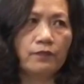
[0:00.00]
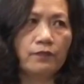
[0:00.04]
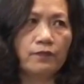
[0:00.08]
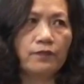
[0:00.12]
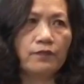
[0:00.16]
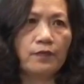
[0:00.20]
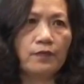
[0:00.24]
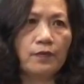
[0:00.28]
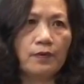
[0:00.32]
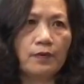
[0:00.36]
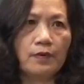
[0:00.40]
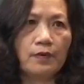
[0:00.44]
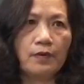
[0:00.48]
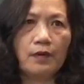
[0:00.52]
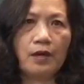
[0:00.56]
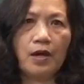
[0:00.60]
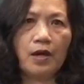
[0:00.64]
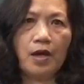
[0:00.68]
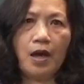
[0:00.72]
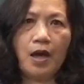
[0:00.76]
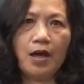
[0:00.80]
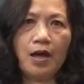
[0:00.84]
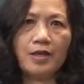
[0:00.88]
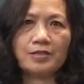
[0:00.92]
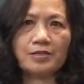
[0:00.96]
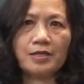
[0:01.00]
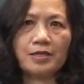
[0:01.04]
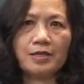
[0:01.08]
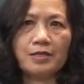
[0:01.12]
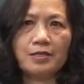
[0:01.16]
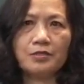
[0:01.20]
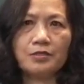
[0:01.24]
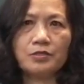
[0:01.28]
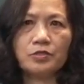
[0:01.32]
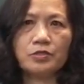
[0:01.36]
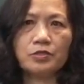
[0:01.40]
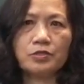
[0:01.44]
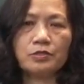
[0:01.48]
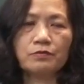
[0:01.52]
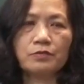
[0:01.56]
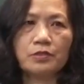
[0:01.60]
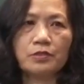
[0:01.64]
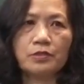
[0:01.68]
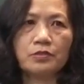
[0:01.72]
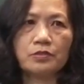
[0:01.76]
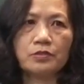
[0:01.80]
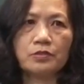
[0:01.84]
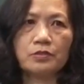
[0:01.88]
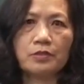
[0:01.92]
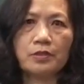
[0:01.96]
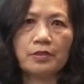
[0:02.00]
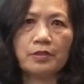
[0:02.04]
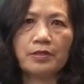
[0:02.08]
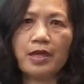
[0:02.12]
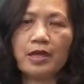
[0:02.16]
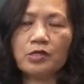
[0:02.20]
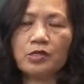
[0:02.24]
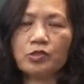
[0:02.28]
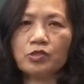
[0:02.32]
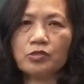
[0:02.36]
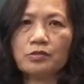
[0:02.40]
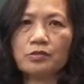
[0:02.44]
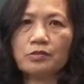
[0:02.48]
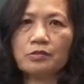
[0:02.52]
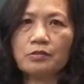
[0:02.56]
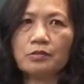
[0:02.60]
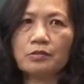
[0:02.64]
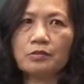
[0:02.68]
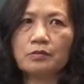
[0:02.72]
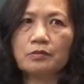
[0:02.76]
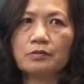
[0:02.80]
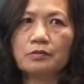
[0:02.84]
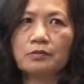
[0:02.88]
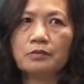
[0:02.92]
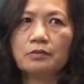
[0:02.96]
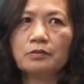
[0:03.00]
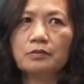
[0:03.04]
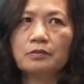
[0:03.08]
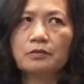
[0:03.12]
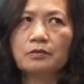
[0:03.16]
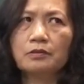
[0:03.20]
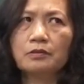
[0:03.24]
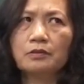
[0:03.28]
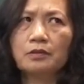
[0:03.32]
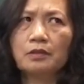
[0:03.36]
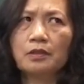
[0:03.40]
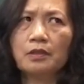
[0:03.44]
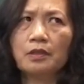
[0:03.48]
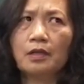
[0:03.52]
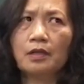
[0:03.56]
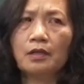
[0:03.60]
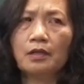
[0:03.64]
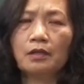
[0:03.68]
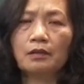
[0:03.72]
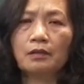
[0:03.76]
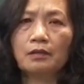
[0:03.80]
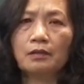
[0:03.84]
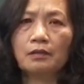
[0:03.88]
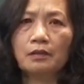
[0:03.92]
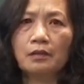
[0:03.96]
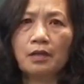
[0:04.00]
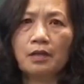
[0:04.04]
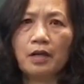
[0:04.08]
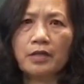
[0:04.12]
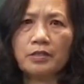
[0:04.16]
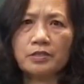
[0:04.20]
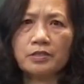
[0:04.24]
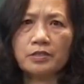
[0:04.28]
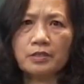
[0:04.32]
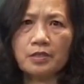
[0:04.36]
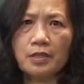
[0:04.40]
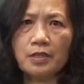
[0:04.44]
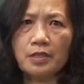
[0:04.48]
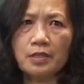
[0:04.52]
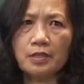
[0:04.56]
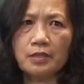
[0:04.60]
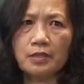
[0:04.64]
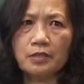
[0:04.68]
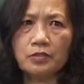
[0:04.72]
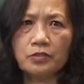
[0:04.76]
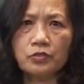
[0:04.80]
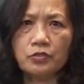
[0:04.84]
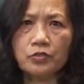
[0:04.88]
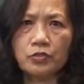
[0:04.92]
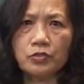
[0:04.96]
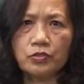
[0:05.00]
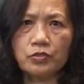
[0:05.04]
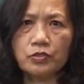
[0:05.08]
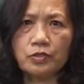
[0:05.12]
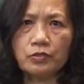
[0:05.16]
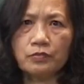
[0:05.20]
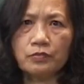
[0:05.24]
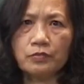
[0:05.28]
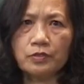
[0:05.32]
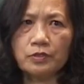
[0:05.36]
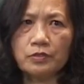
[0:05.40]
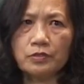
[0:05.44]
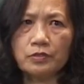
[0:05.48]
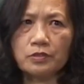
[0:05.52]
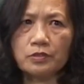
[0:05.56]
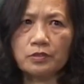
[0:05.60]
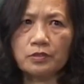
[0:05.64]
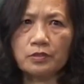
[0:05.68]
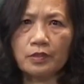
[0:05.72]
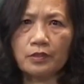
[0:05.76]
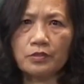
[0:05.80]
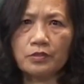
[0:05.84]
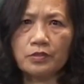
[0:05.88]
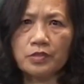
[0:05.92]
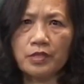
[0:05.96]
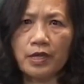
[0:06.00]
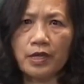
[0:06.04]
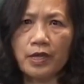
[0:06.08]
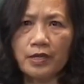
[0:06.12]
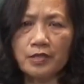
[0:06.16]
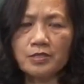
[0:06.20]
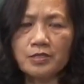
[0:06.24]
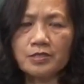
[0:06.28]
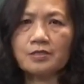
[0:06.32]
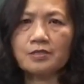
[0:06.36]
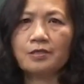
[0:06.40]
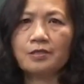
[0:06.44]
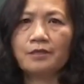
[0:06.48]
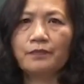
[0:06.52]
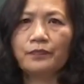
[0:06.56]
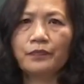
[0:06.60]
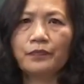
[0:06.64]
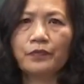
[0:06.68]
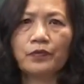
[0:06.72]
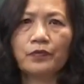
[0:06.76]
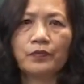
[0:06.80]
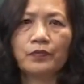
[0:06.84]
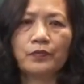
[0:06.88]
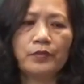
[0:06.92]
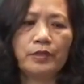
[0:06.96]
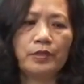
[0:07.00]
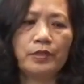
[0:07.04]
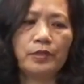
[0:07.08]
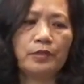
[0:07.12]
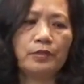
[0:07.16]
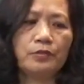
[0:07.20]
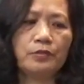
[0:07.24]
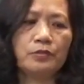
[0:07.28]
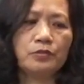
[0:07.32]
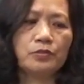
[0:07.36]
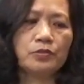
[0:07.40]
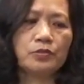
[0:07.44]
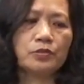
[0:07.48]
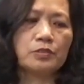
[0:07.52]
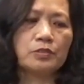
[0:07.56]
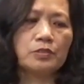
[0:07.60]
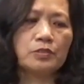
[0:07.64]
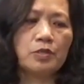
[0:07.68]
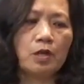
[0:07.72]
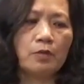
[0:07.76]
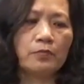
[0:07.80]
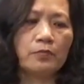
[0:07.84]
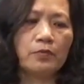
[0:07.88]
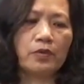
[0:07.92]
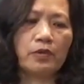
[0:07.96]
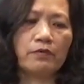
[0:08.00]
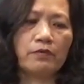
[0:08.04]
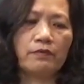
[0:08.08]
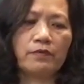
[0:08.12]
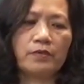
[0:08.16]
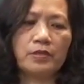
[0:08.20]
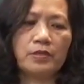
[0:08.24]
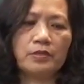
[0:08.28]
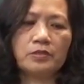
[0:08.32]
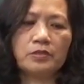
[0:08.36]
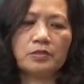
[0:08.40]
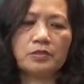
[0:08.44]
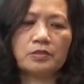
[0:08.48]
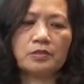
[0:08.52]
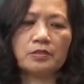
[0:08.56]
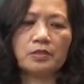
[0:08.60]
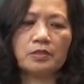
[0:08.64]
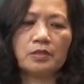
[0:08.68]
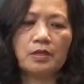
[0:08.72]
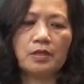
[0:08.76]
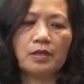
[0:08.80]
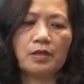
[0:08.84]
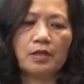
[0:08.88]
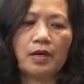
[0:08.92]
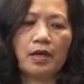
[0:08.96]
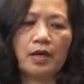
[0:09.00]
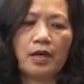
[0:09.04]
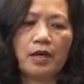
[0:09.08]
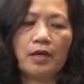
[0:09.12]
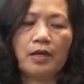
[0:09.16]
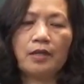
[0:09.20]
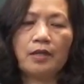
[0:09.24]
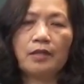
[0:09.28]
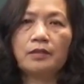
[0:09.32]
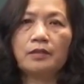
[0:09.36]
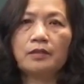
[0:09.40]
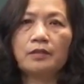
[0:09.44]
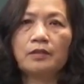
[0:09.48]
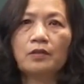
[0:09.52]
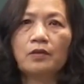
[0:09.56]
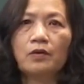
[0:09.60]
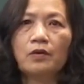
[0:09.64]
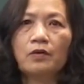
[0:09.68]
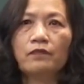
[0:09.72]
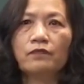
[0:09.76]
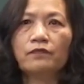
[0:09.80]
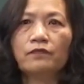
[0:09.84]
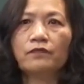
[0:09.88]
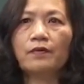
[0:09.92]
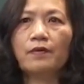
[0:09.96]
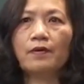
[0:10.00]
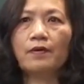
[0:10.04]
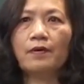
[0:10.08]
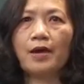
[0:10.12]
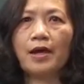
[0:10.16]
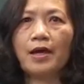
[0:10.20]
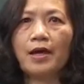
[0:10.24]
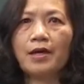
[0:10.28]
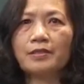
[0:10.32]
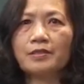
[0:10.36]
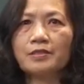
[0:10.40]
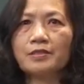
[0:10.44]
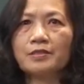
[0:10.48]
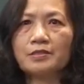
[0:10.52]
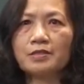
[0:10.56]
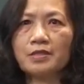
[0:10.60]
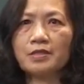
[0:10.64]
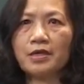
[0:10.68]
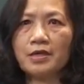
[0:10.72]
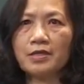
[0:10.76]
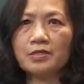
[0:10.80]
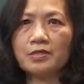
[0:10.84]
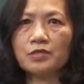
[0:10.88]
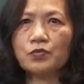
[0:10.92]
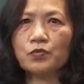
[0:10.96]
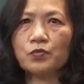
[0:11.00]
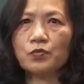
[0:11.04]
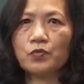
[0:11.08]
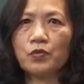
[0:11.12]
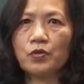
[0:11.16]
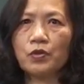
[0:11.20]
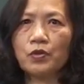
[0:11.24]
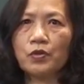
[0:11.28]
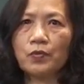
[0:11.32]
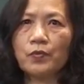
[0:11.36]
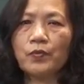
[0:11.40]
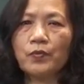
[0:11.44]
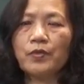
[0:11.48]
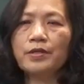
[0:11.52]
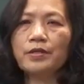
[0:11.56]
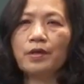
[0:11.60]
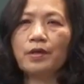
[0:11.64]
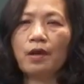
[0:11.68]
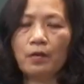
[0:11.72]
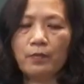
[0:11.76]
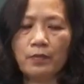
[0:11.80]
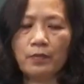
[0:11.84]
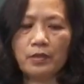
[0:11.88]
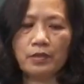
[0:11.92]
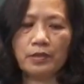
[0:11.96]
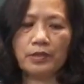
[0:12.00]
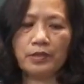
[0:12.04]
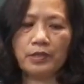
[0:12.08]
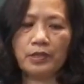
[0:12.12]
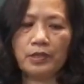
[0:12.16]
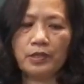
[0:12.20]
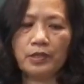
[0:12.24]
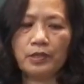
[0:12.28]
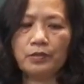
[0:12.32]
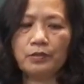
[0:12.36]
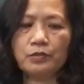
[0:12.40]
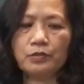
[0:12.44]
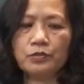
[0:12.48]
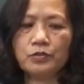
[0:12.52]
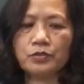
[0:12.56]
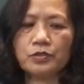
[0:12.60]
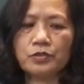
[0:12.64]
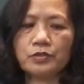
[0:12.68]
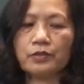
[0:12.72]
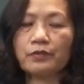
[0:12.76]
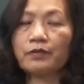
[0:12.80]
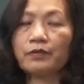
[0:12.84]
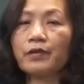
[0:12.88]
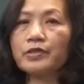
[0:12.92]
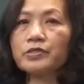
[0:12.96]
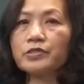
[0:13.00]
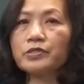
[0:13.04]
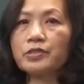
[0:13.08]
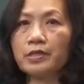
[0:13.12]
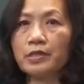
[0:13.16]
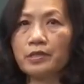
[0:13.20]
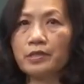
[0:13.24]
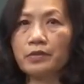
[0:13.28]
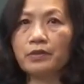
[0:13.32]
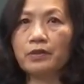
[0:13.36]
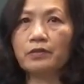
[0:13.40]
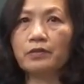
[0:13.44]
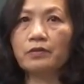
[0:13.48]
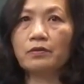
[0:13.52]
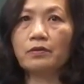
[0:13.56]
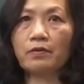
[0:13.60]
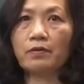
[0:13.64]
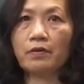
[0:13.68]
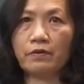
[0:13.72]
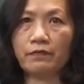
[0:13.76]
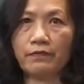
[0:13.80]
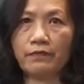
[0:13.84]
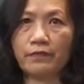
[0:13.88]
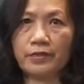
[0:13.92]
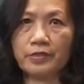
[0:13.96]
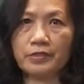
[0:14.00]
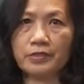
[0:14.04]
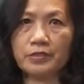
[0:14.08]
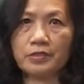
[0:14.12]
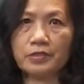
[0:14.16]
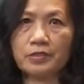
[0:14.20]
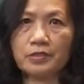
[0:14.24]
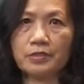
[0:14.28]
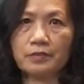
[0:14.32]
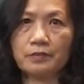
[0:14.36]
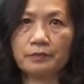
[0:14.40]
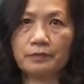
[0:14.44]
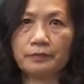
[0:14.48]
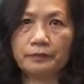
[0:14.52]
For excellent students, national excellent students contest, we use norm-referenced, and for other tests, we normally use criterion reference.